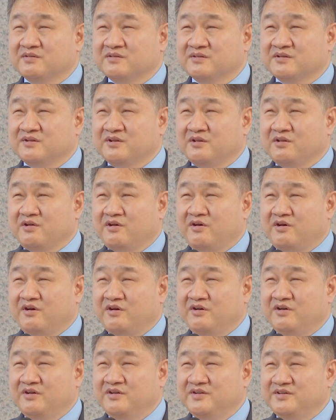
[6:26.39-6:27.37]
the
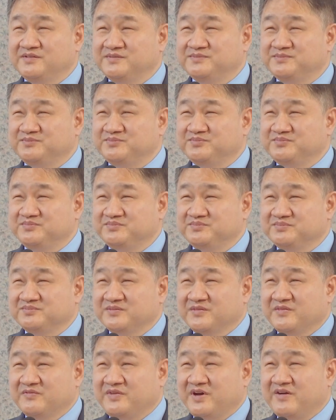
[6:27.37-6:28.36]
law,
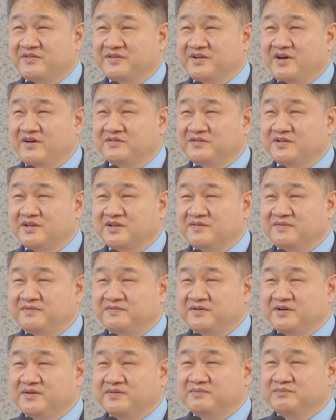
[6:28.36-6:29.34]
found out that if
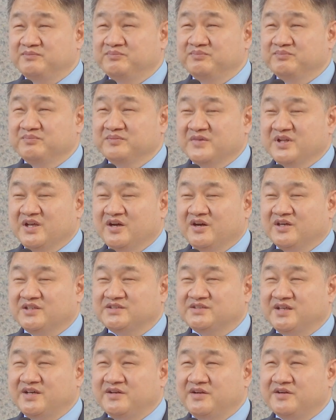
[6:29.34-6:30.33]
a
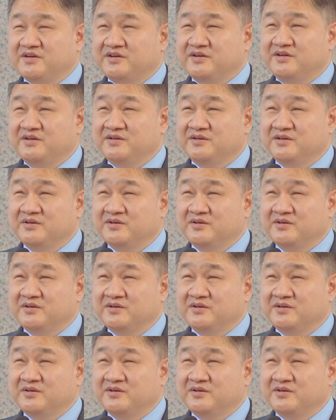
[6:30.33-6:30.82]
senator